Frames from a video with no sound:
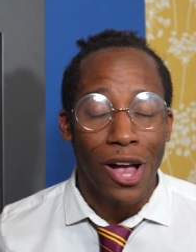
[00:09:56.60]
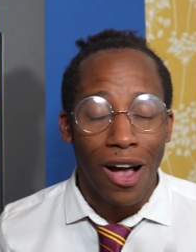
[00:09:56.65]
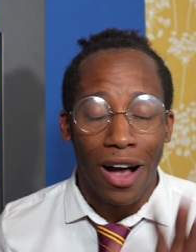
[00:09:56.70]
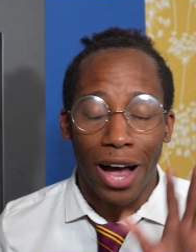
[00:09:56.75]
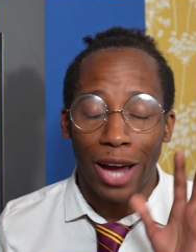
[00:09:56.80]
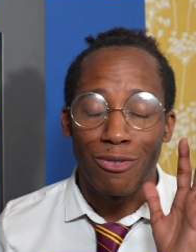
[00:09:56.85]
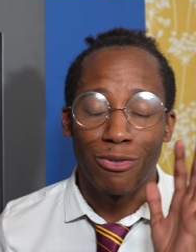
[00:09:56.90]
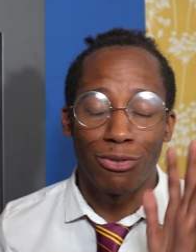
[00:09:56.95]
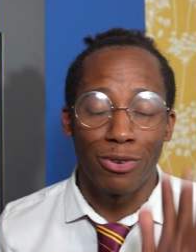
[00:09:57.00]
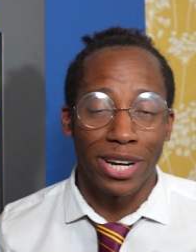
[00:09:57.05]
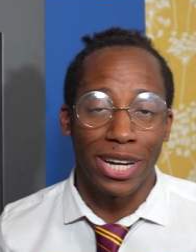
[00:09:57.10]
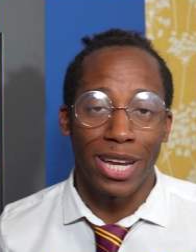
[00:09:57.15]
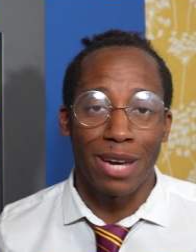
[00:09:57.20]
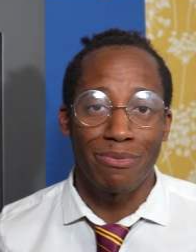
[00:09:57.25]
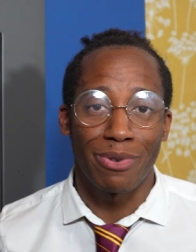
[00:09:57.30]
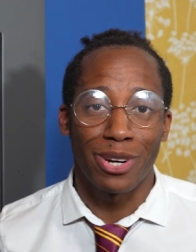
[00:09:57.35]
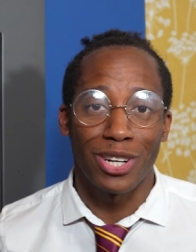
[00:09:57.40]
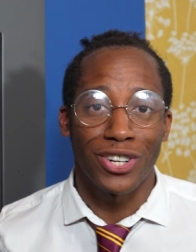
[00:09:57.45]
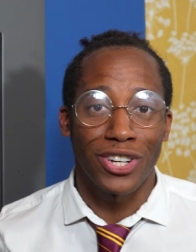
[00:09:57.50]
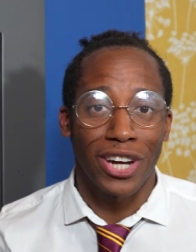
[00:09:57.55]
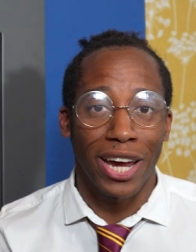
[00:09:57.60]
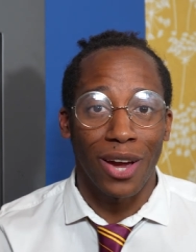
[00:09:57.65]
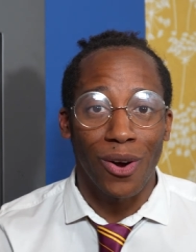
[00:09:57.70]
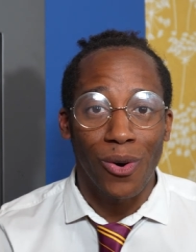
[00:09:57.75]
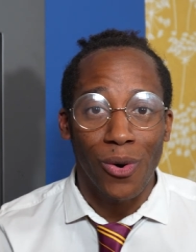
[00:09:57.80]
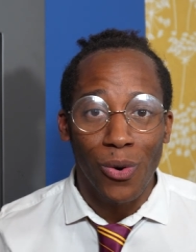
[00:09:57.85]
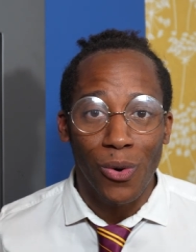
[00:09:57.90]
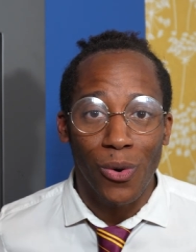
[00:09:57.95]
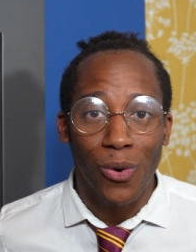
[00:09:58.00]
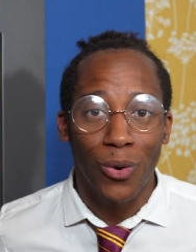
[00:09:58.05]
I really appreciate
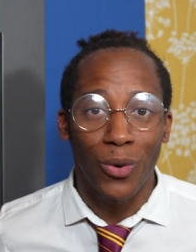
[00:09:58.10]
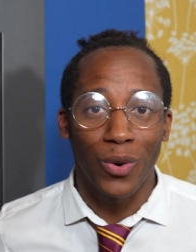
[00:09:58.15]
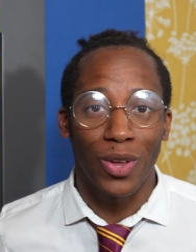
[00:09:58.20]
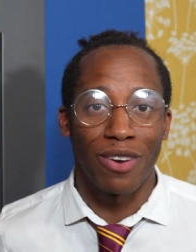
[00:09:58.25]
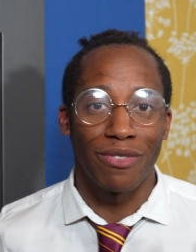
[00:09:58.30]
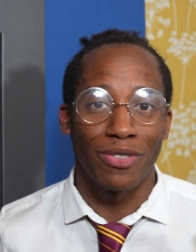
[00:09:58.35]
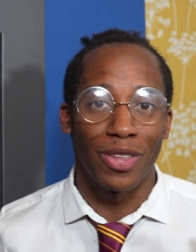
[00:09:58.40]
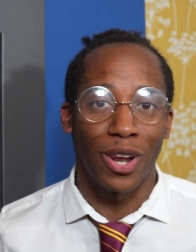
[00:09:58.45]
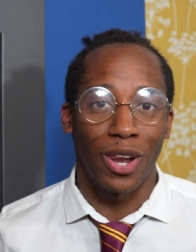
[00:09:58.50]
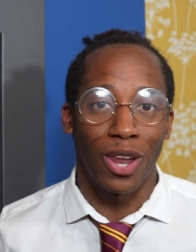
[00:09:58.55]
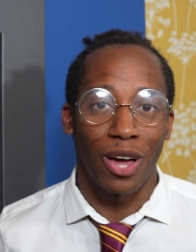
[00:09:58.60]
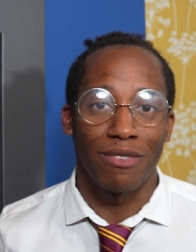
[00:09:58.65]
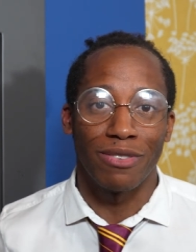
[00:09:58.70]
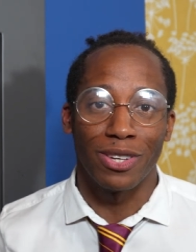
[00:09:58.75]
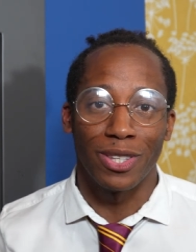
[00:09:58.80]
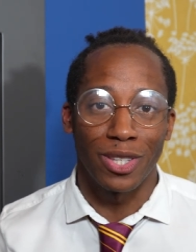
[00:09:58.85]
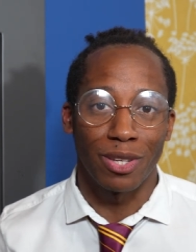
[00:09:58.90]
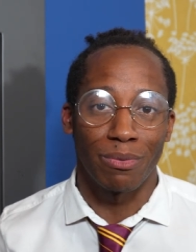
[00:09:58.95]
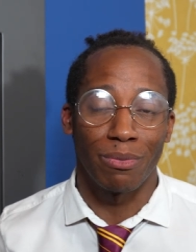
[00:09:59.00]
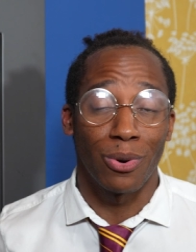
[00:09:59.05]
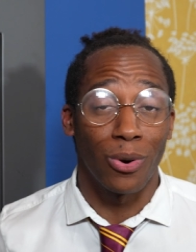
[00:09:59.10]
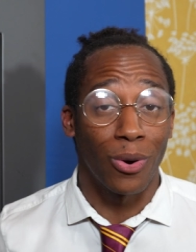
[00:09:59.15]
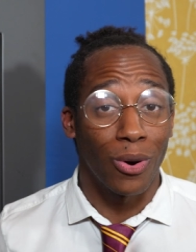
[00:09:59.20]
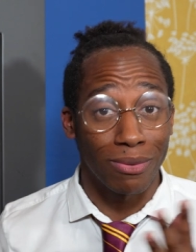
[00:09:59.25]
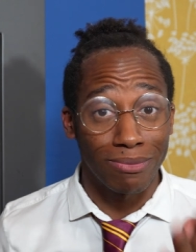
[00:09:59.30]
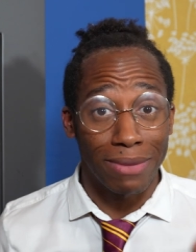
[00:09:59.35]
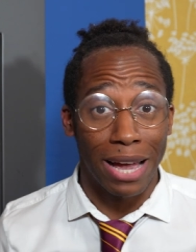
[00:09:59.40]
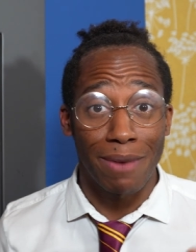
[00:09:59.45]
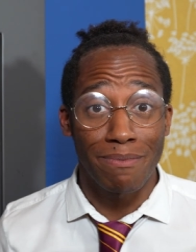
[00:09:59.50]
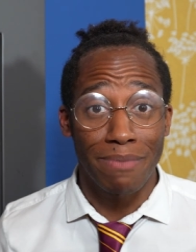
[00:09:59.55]
all of the love and support
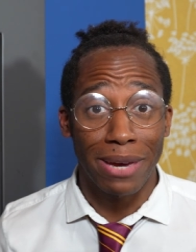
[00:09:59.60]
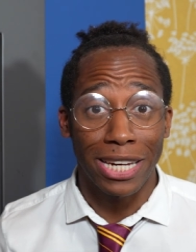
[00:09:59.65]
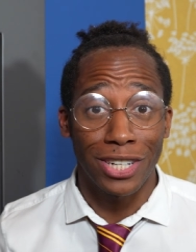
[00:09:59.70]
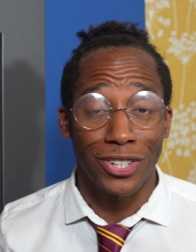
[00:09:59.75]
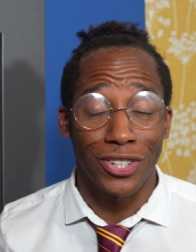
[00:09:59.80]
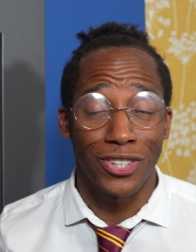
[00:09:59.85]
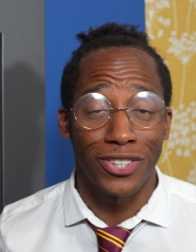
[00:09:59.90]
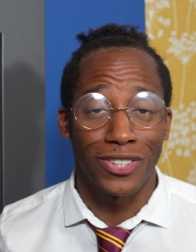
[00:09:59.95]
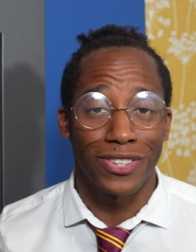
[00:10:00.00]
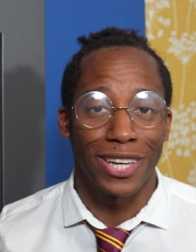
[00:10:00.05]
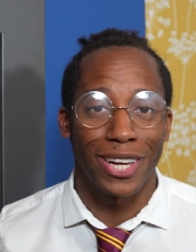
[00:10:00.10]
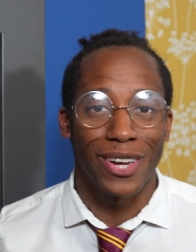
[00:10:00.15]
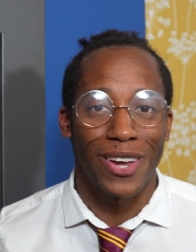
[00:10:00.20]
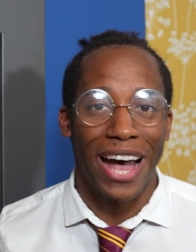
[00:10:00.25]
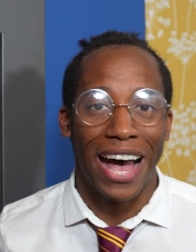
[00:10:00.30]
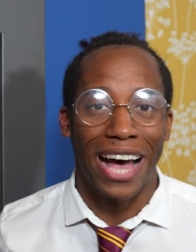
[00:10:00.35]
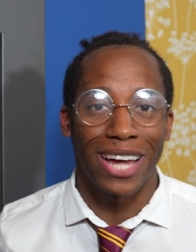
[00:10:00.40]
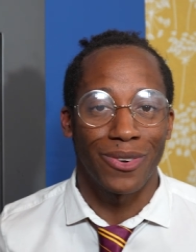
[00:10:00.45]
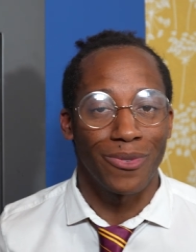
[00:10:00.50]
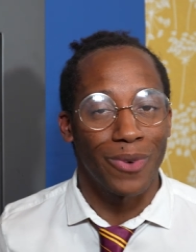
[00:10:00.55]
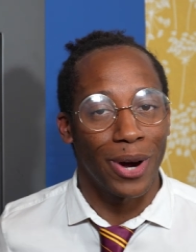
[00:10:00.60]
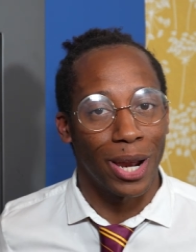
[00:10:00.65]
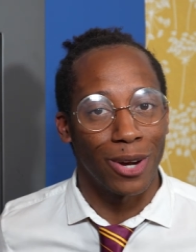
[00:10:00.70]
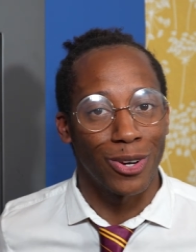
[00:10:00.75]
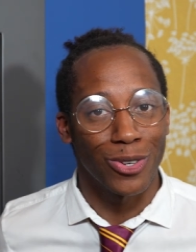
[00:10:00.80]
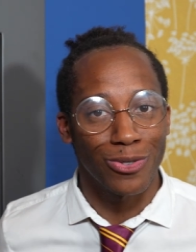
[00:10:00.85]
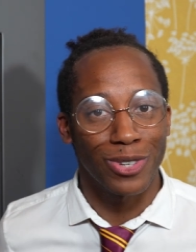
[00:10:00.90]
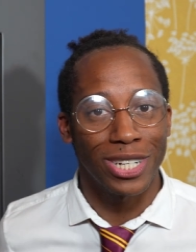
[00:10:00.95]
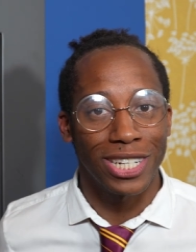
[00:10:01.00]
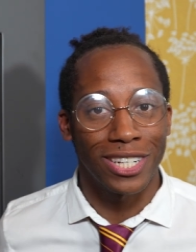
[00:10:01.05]
and patience that you had while I
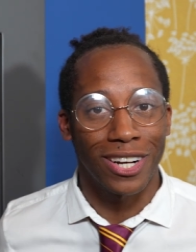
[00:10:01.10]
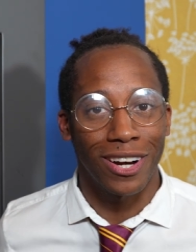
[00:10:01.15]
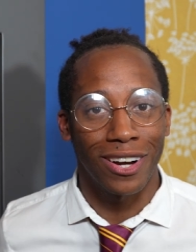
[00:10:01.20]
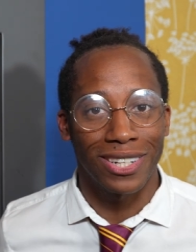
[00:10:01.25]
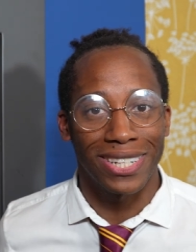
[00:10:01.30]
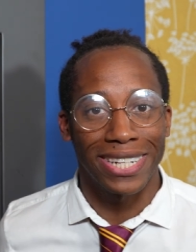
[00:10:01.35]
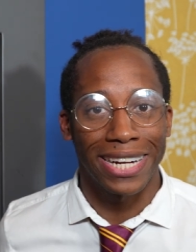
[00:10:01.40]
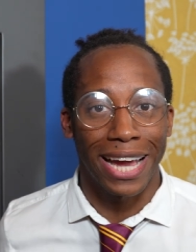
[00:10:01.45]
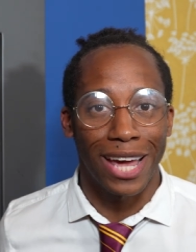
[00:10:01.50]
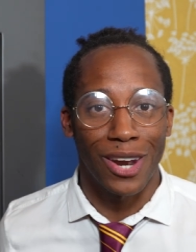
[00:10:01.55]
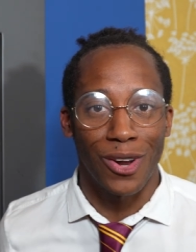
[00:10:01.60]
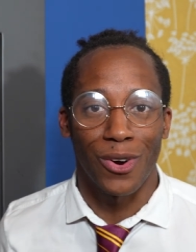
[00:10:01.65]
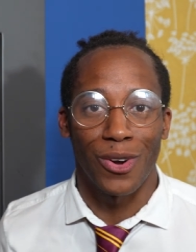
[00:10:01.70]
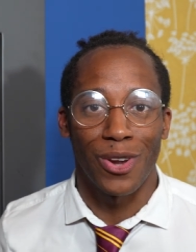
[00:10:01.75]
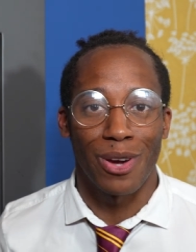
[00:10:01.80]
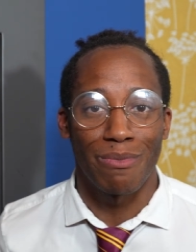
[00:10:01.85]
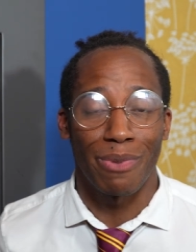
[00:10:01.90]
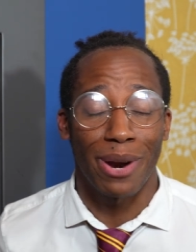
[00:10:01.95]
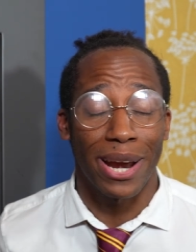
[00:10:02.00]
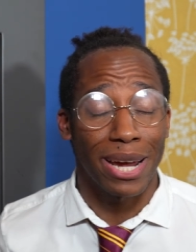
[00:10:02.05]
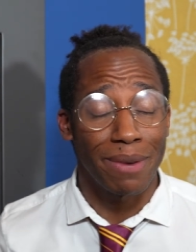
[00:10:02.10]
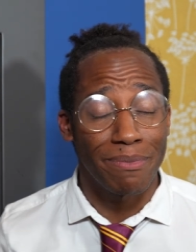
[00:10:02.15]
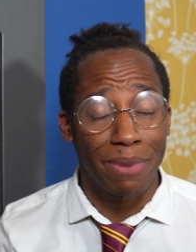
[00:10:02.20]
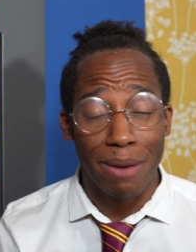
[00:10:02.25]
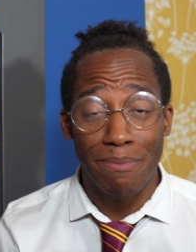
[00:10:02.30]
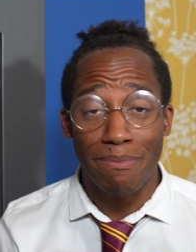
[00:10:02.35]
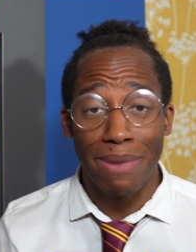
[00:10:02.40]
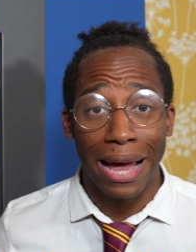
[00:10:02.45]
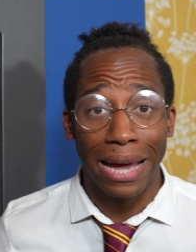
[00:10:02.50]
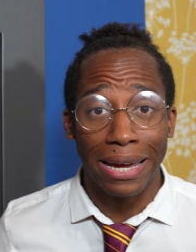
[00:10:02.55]
was recharging and on a break. But
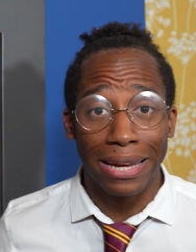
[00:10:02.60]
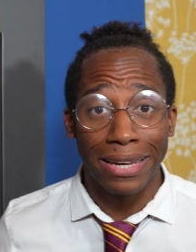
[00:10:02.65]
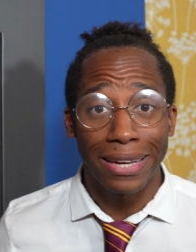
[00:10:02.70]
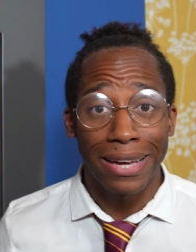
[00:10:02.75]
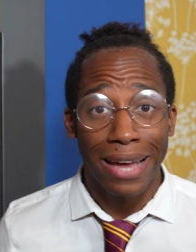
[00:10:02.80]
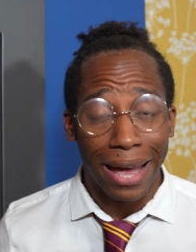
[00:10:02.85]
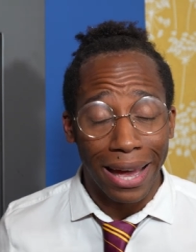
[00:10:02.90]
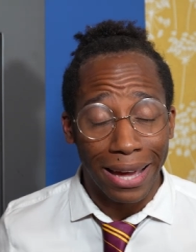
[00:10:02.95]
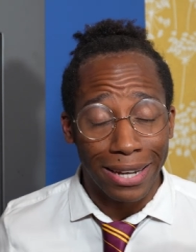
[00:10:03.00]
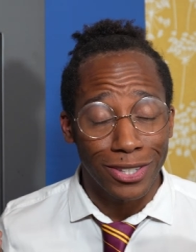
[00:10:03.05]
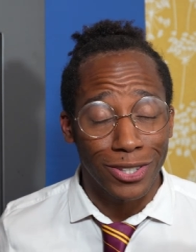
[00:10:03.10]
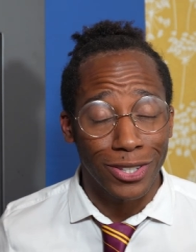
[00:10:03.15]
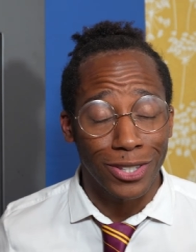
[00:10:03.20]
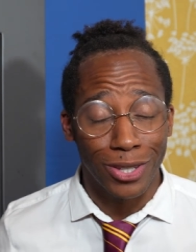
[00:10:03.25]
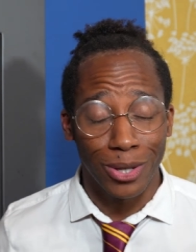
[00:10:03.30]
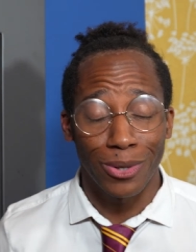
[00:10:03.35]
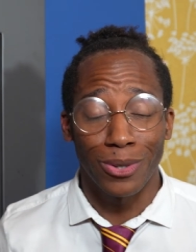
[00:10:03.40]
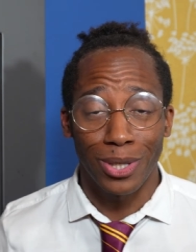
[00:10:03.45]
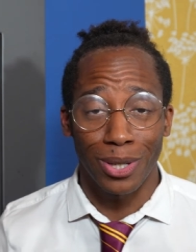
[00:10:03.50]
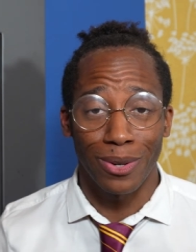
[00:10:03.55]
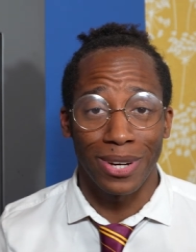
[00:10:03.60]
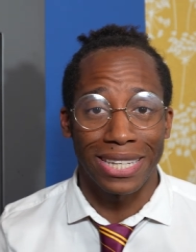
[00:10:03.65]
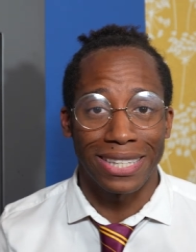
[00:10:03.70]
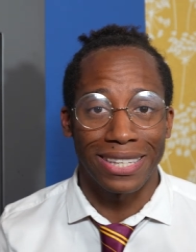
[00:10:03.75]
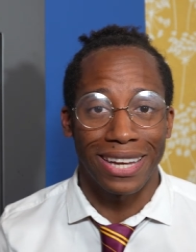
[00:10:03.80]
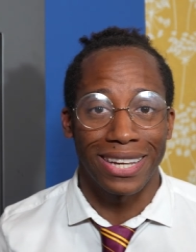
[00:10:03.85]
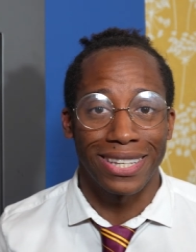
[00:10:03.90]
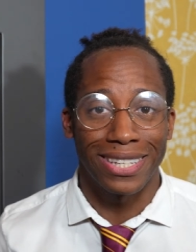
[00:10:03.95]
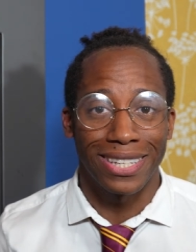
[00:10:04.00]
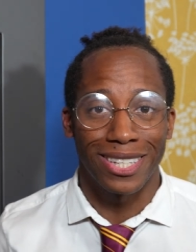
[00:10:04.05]
I'm back and so, so
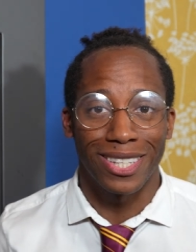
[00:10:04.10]
excited